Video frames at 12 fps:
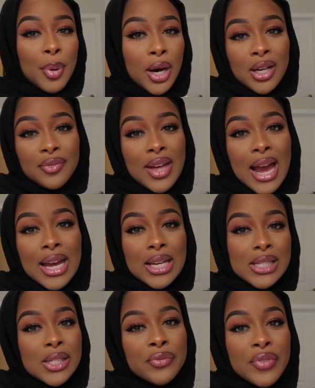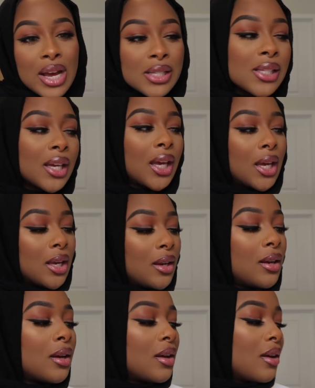A part of that is investing
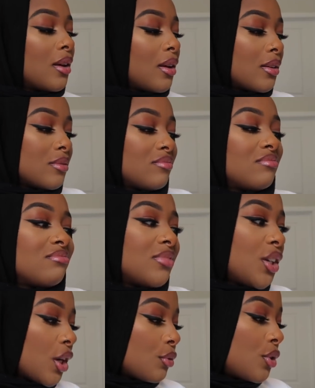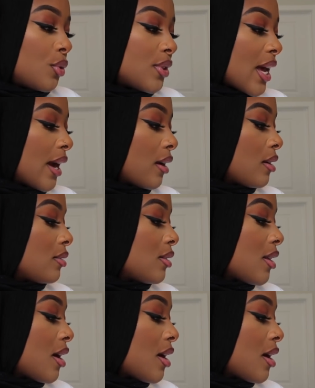in you know, new tech and